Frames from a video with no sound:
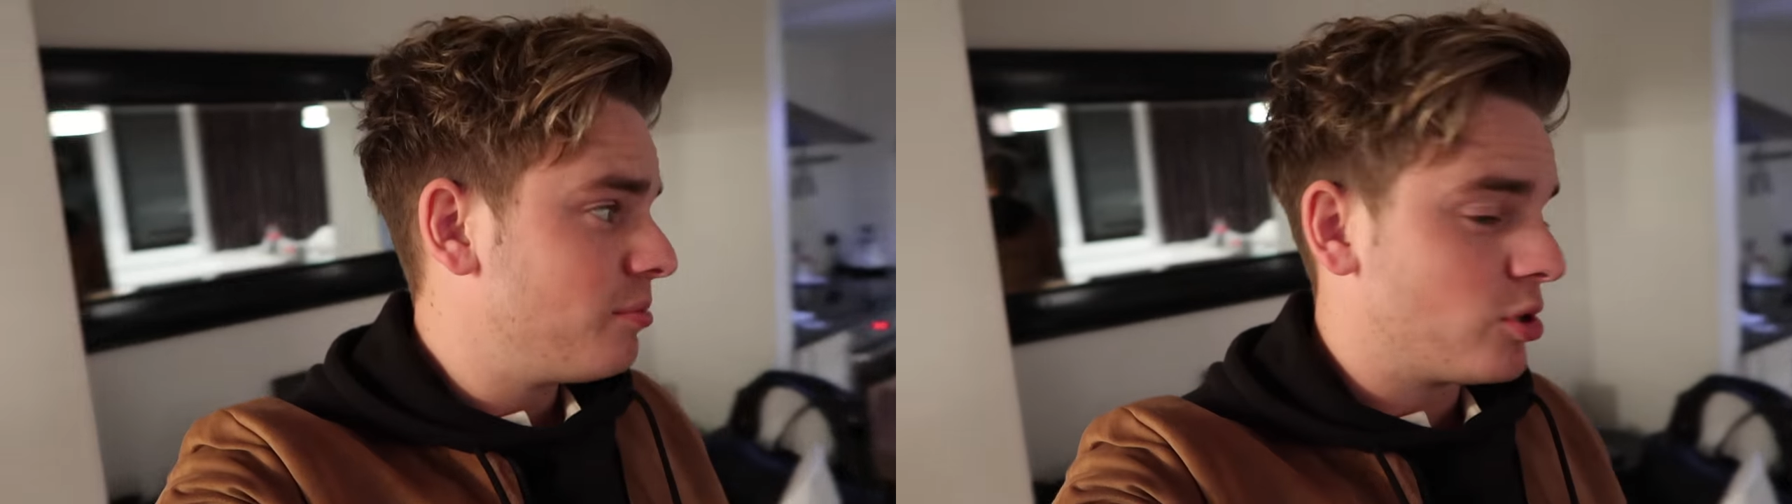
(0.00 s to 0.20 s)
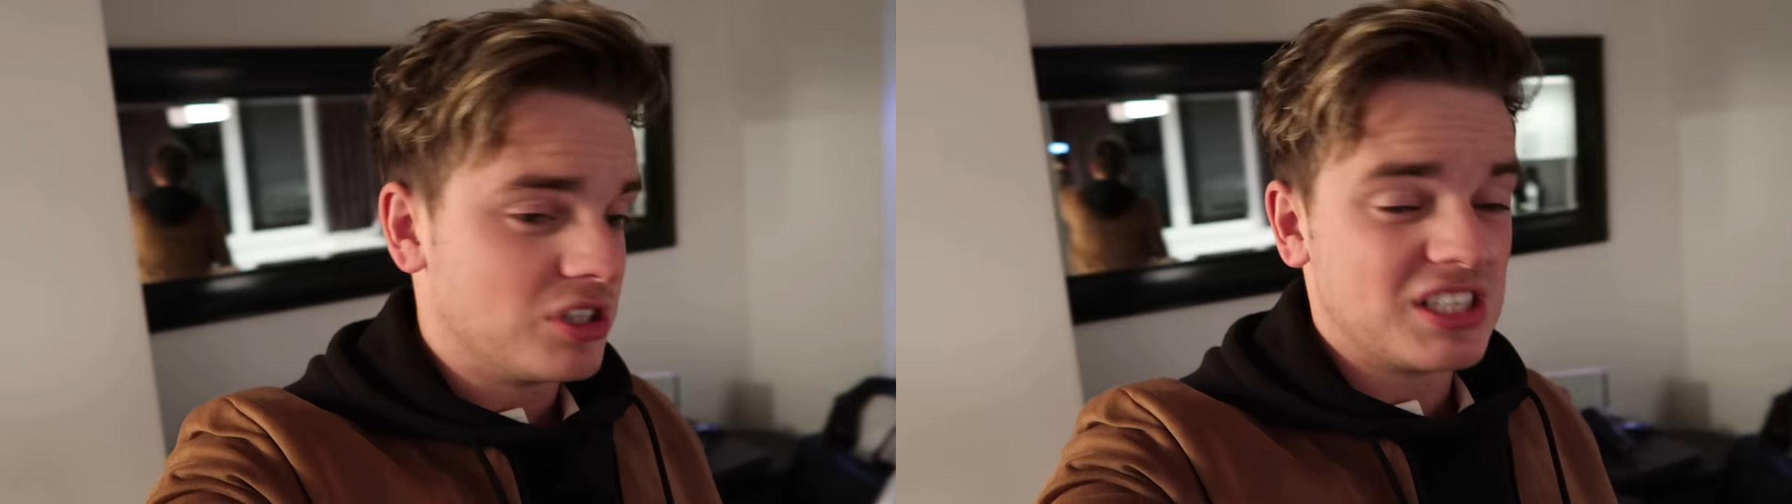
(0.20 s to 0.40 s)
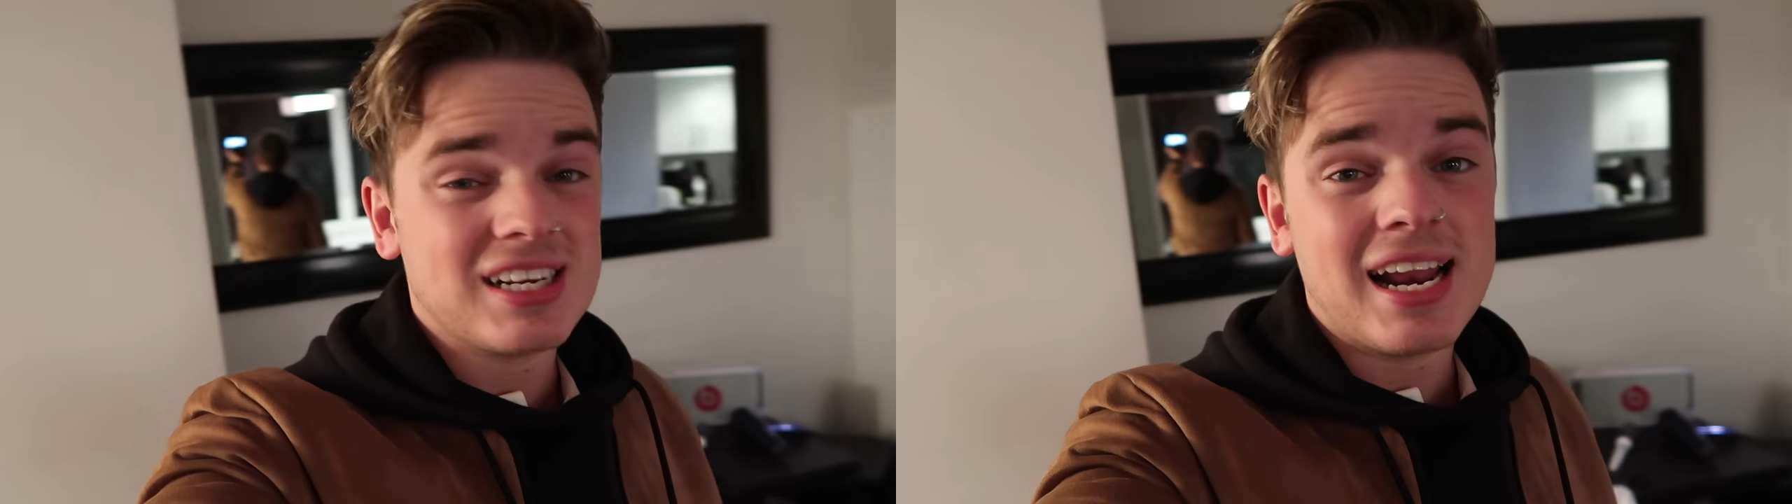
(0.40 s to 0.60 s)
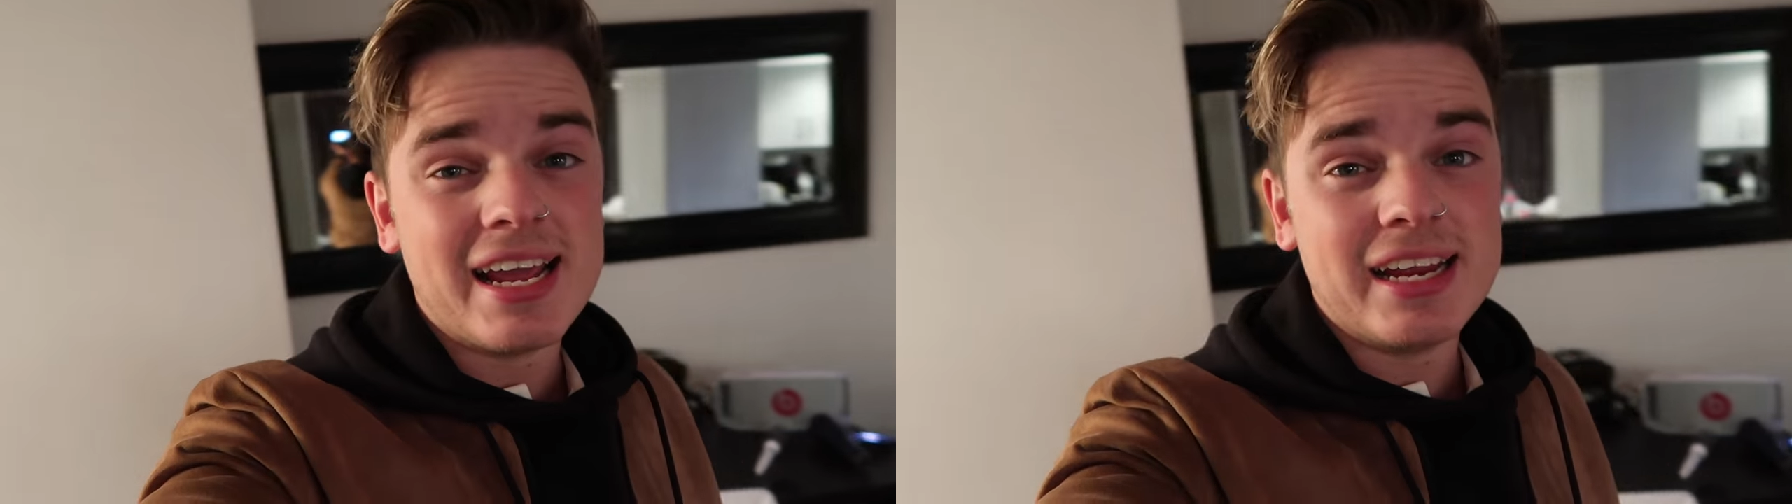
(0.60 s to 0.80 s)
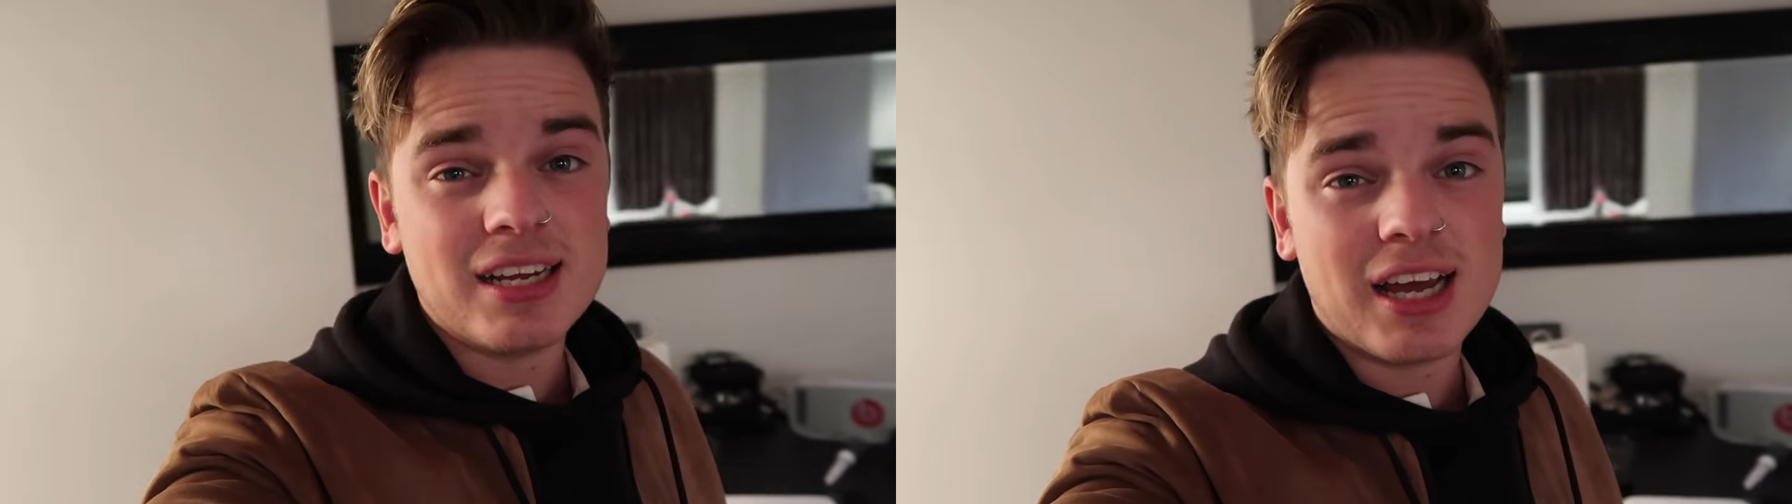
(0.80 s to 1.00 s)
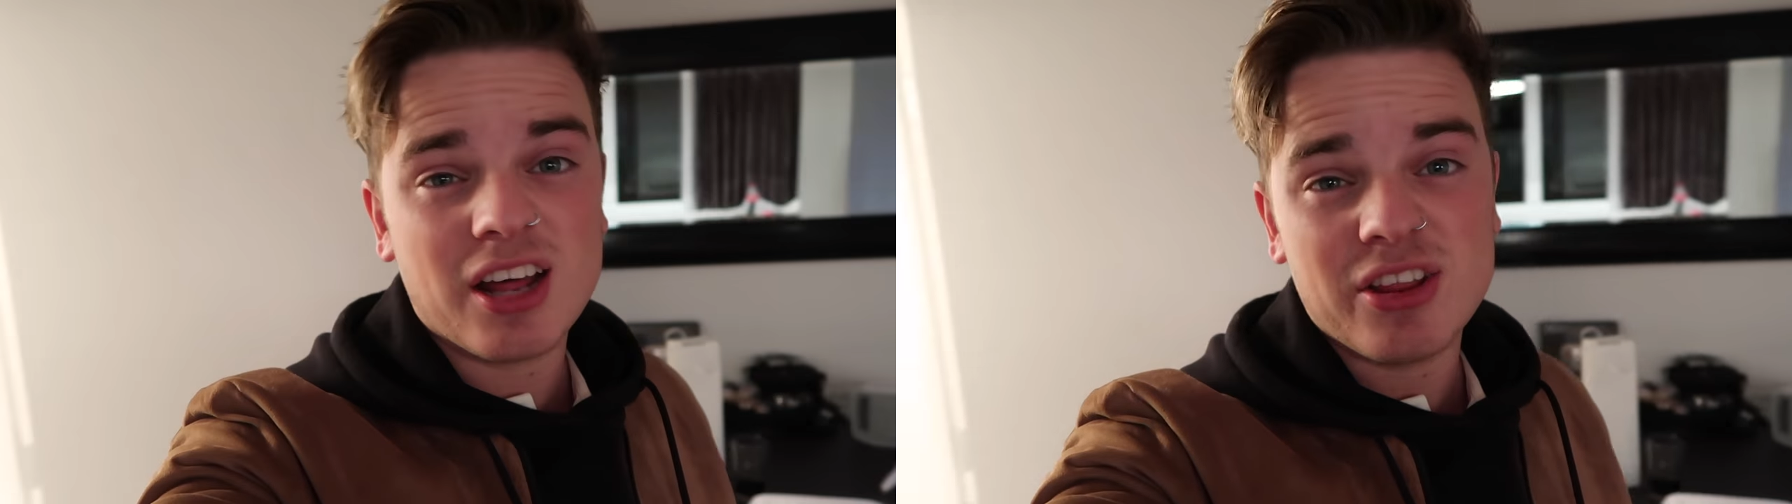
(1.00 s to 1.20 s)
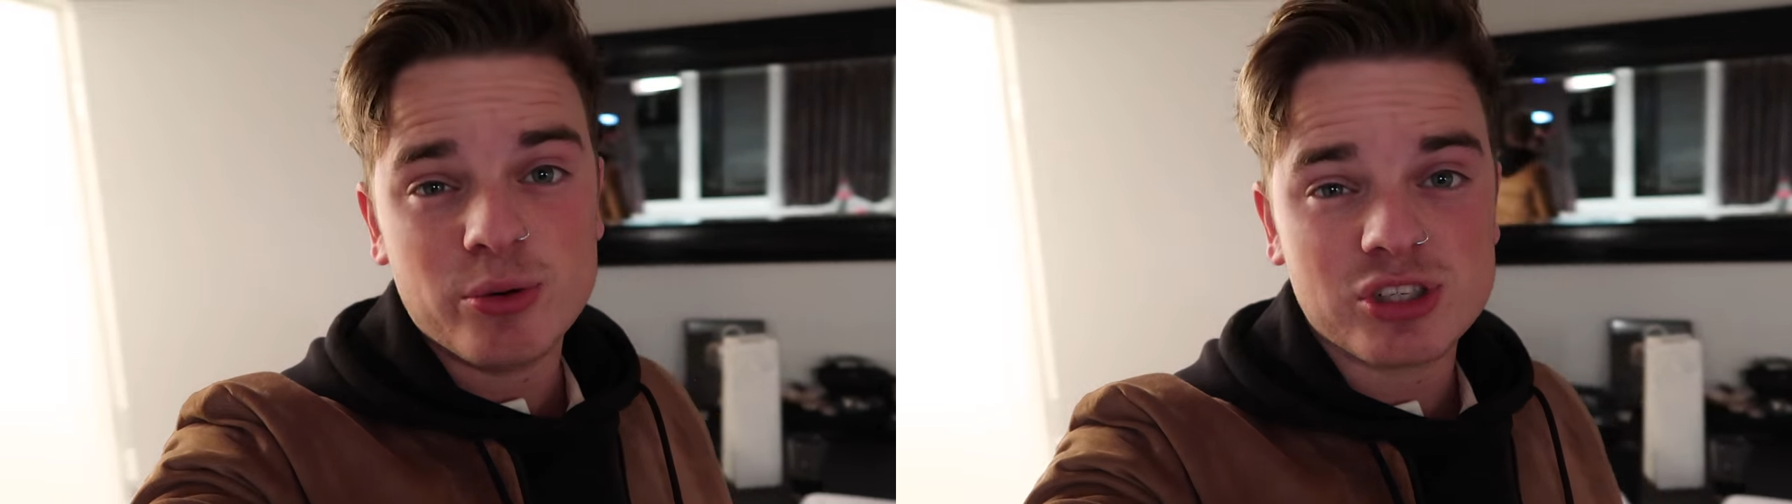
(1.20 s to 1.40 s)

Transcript: Because it's late and I think